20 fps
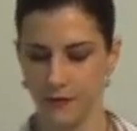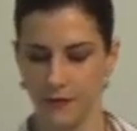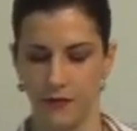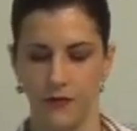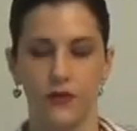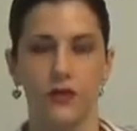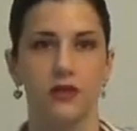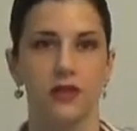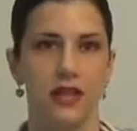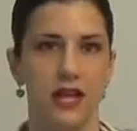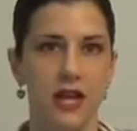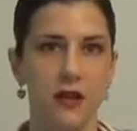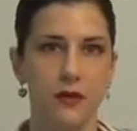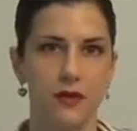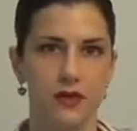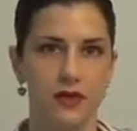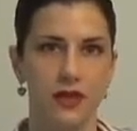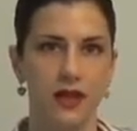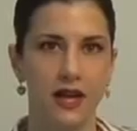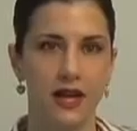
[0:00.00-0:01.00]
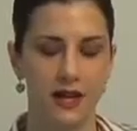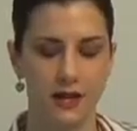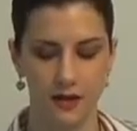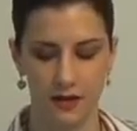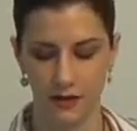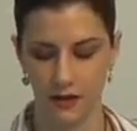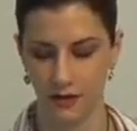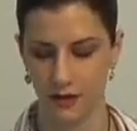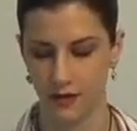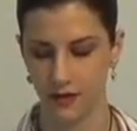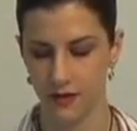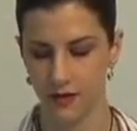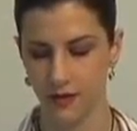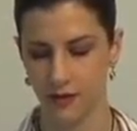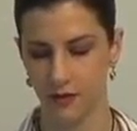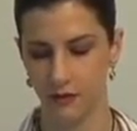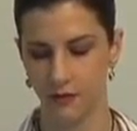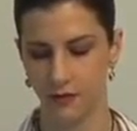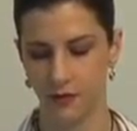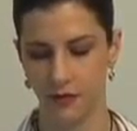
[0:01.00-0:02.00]
if your leg was lying on
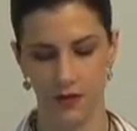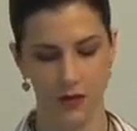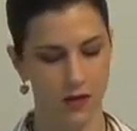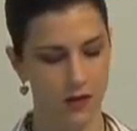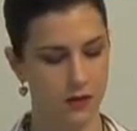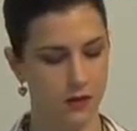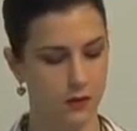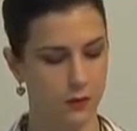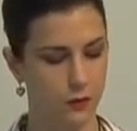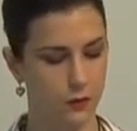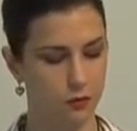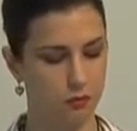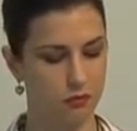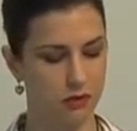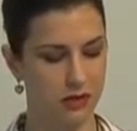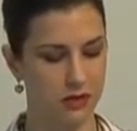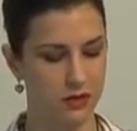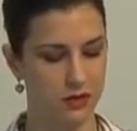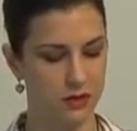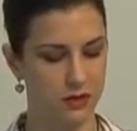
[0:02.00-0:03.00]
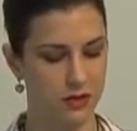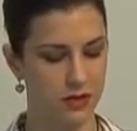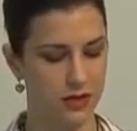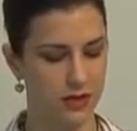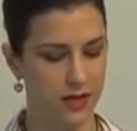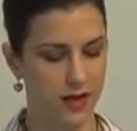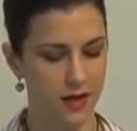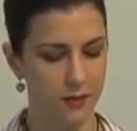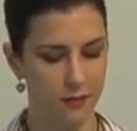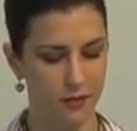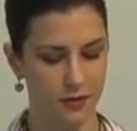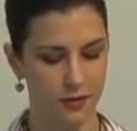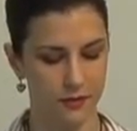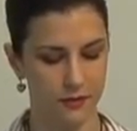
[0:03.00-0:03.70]
this, this would bend your knee up,